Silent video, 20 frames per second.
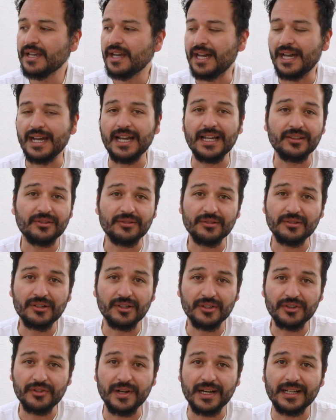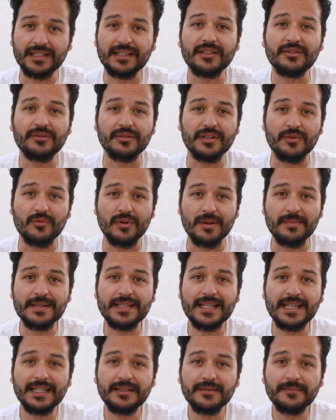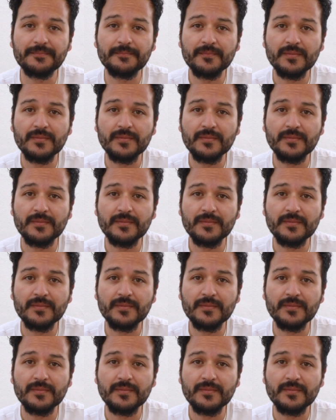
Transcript: I had to go directly to the website.